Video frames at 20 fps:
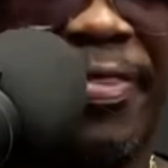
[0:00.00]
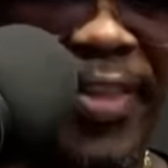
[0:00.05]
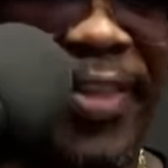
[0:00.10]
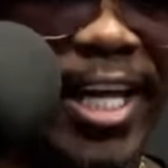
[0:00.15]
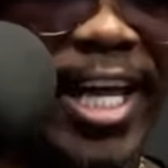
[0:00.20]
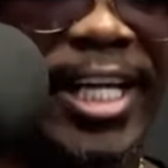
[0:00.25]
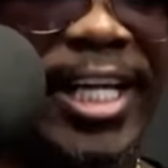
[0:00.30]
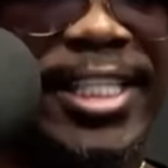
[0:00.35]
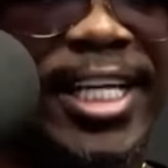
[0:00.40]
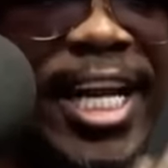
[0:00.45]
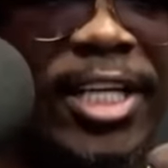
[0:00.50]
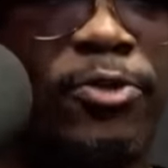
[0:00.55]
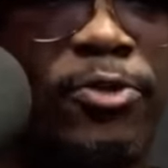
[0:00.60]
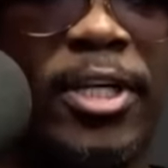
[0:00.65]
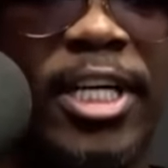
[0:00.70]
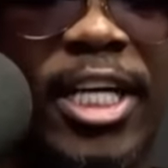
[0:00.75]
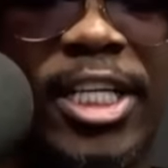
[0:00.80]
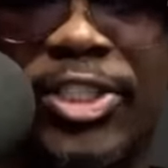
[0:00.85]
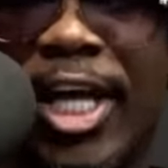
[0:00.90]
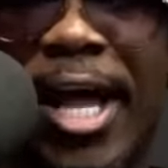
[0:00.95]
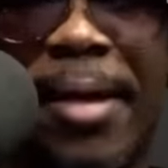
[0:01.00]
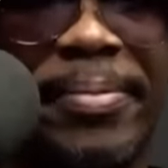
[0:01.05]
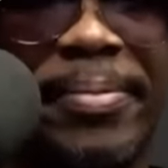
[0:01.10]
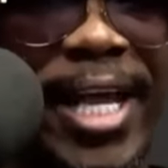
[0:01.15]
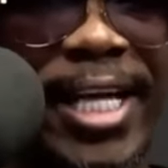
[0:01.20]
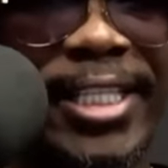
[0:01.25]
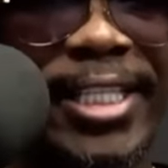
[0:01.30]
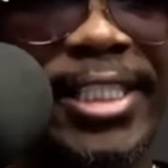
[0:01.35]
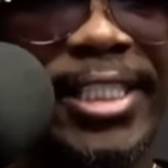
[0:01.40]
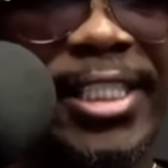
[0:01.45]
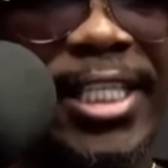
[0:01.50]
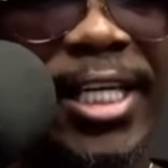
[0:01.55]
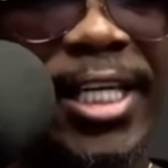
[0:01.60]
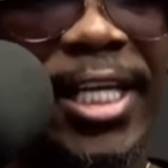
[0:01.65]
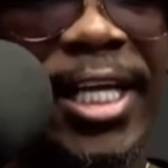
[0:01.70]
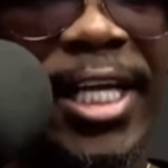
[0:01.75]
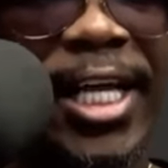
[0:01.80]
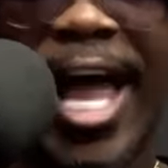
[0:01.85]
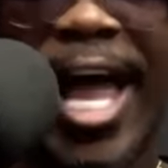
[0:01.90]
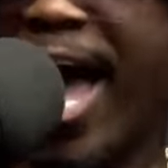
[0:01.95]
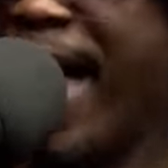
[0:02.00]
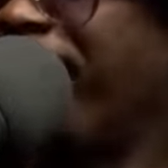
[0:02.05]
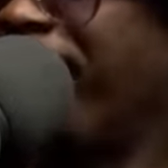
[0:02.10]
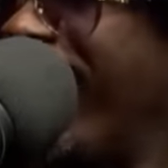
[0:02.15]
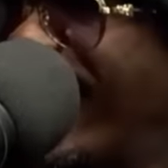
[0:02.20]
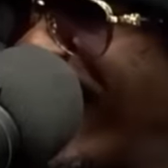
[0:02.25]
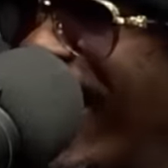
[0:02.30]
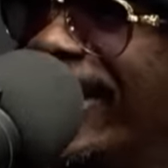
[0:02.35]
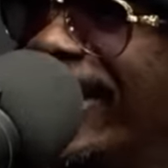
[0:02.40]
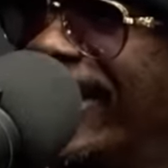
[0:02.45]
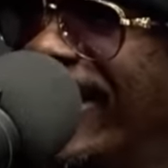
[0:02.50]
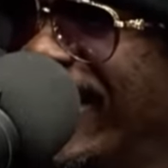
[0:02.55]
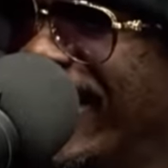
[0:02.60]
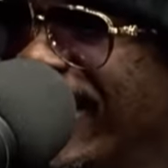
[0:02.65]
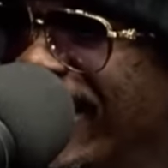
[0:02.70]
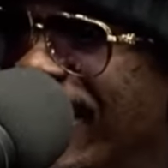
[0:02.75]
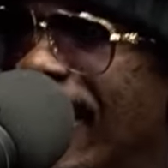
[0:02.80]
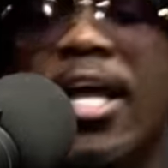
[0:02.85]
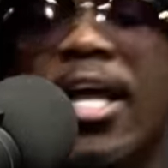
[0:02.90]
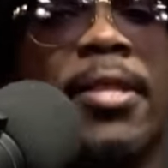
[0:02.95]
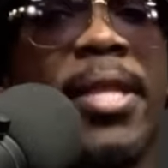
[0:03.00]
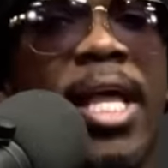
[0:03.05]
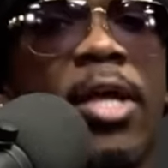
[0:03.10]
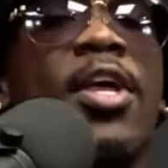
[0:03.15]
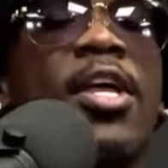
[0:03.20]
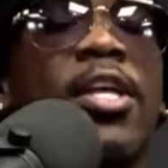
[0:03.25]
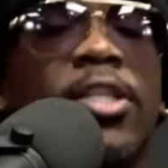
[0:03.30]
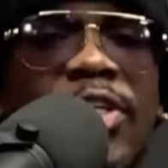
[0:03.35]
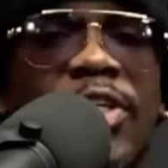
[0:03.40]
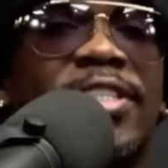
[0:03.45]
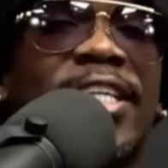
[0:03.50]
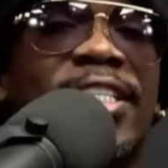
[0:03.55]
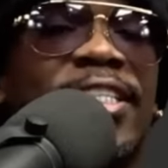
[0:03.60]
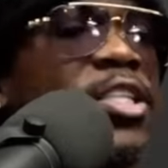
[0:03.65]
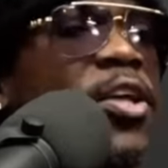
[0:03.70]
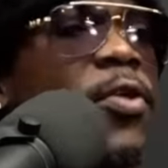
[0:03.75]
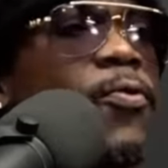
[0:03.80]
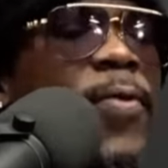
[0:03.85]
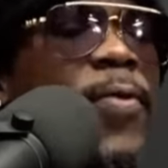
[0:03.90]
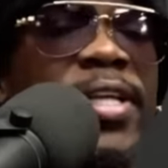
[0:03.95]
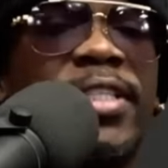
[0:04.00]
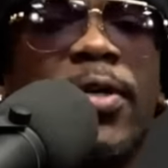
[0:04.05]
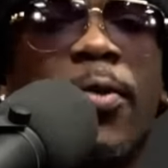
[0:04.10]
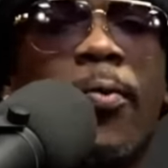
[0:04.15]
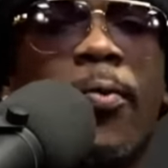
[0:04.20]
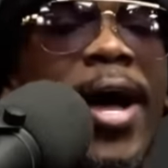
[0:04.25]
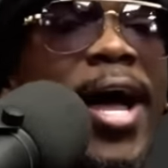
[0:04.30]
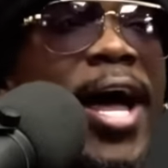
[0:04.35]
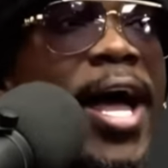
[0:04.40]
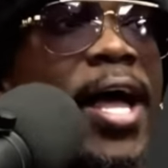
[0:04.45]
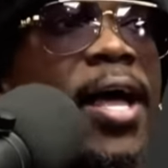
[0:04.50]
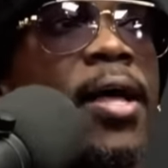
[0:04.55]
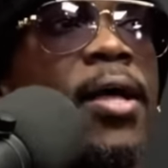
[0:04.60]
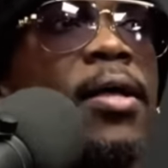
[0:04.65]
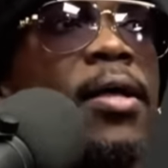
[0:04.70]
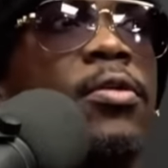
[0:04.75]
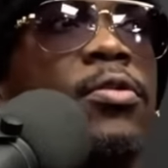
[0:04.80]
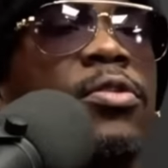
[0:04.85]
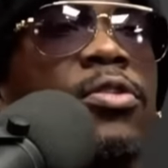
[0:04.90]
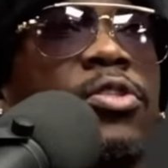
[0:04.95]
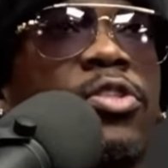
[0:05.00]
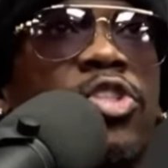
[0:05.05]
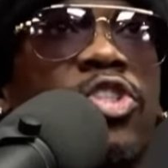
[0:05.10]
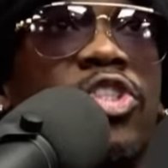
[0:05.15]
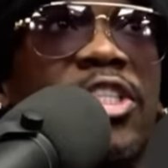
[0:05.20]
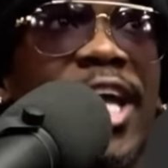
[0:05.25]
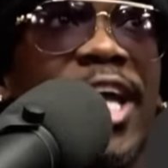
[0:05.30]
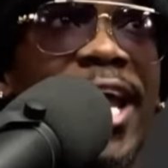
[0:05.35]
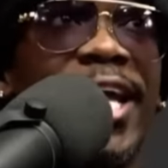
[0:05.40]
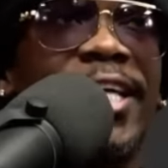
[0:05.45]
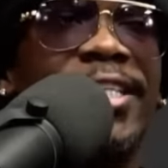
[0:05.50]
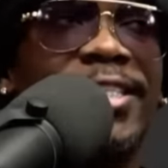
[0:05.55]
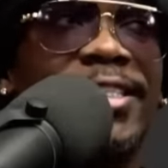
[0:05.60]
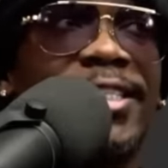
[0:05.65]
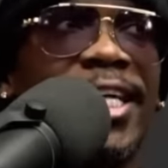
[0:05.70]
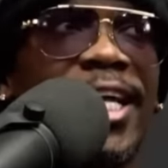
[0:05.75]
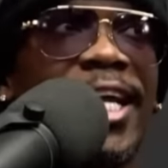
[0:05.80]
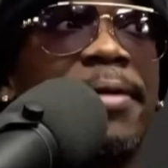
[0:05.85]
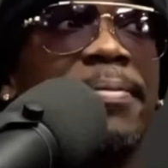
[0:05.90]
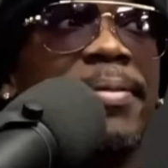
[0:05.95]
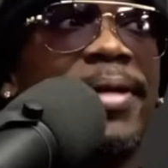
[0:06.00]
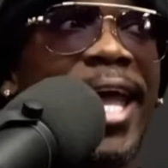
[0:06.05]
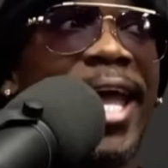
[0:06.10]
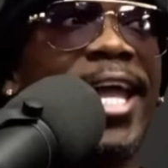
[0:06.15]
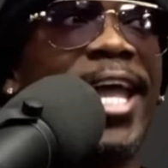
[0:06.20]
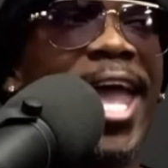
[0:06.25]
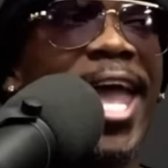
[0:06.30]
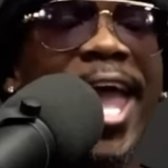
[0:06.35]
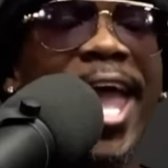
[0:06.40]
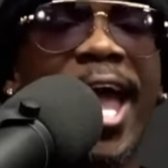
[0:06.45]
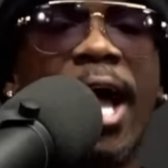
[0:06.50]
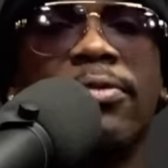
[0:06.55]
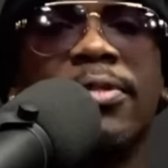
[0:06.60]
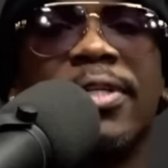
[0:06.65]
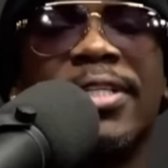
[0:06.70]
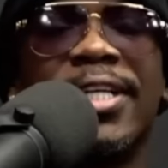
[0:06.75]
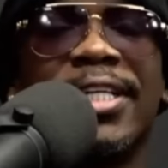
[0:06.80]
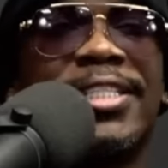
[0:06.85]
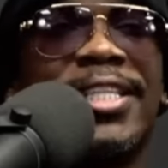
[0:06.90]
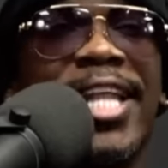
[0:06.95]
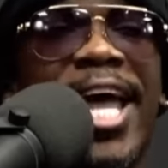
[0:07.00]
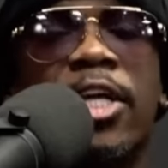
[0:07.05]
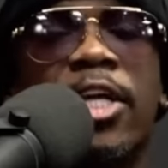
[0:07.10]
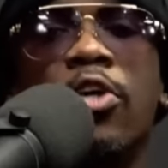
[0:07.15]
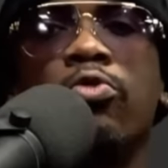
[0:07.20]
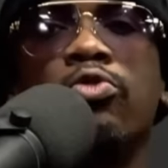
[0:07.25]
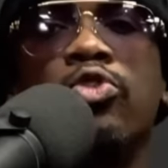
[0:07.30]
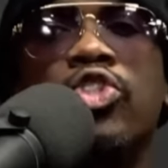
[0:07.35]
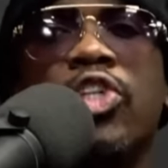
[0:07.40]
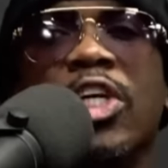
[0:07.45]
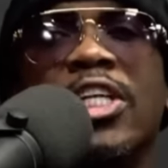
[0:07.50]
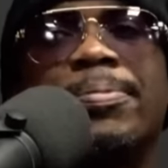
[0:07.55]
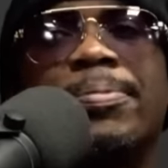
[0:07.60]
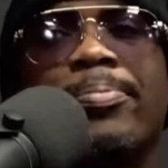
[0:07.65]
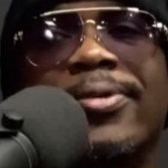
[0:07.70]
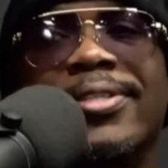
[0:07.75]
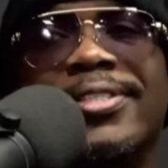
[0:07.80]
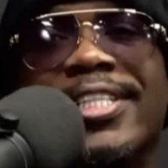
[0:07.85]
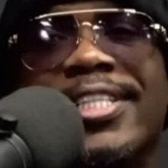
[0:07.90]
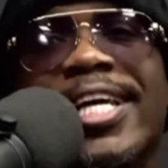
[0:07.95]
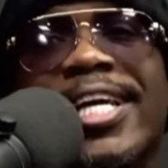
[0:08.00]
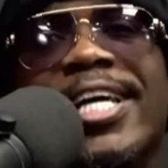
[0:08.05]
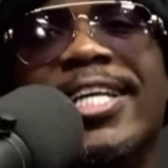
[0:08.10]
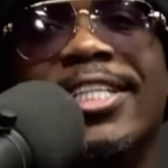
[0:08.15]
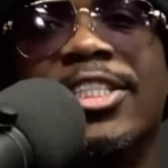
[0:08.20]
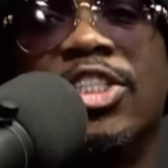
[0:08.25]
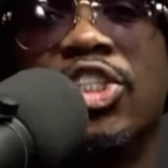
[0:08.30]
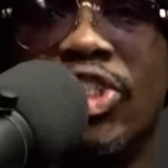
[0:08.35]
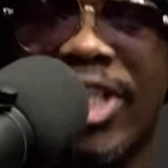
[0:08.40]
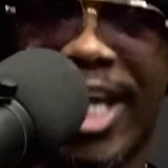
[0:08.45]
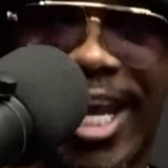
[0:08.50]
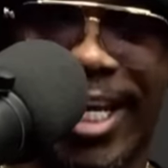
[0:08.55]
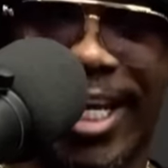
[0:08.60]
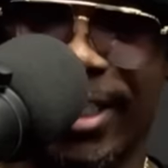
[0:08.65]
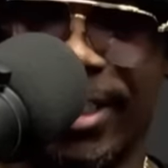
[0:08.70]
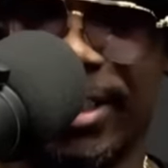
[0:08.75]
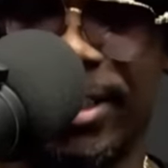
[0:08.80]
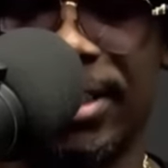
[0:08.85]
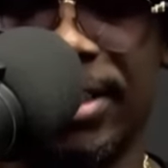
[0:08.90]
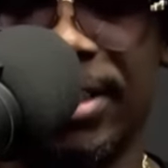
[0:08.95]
I did. I do a good job, Nancy. I think I did. Now, so this is the reason why Jake's team can't handle this like you just protecting Jake's.